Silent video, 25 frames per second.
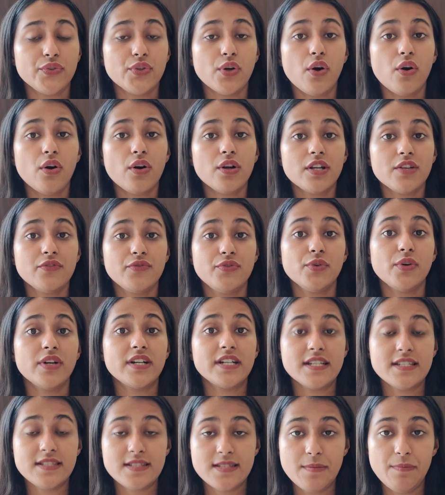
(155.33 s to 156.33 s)
if you are
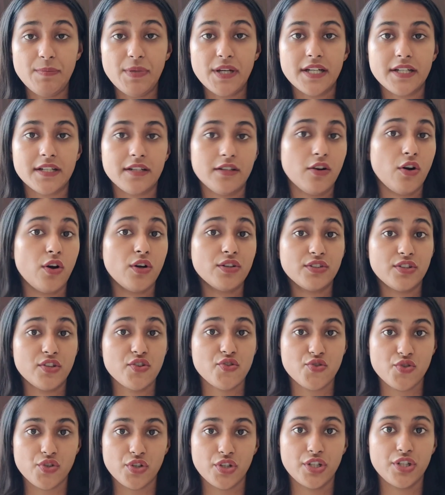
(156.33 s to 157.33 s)
disciplined on
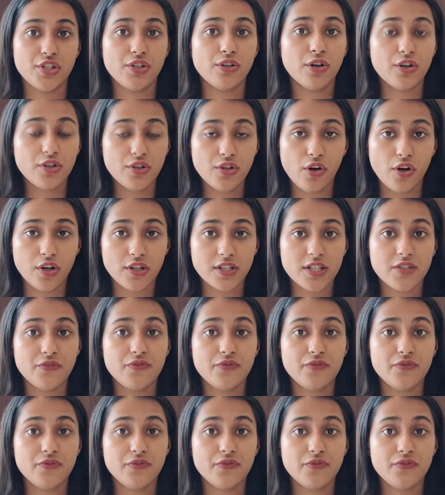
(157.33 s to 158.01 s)
this journey or not.